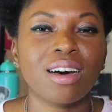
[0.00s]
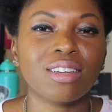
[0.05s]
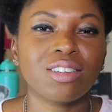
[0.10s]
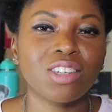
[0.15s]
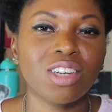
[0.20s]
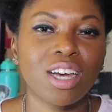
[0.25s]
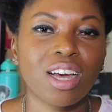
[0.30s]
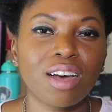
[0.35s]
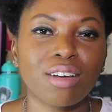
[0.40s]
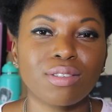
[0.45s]

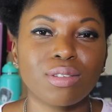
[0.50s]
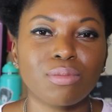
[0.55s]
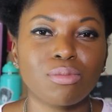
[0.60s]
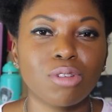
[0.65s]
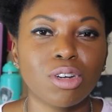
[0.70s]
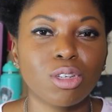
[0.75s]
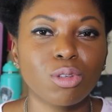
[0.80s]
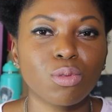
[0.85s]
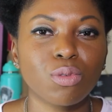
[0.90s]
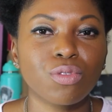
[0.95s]
check out some
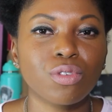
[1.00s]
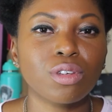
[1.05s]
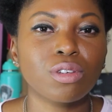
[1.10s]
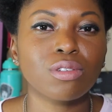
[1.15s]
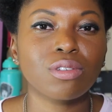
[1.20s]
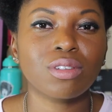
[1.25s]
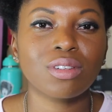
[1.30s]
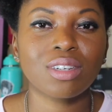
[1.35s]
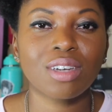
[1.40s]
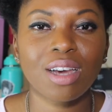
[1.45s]
race
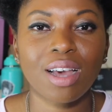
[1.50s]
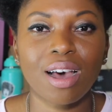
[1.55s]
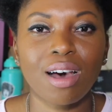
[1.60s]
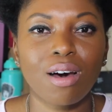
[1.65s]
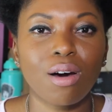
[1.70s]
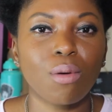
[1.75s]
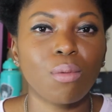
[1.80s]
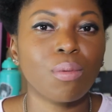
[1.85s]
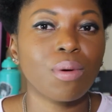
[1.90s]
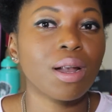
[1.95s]
reviews, check
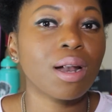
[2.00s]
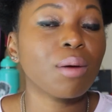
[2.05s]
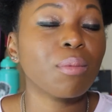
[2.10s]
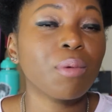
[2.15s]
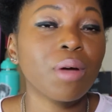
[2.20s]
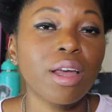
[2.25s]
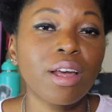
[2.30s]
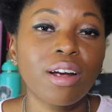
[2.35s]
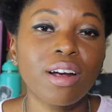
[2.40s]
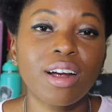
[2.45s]
out what I'm
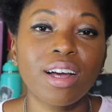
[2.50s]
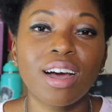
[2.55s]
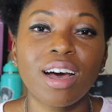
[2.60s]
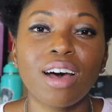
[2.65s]
wearing.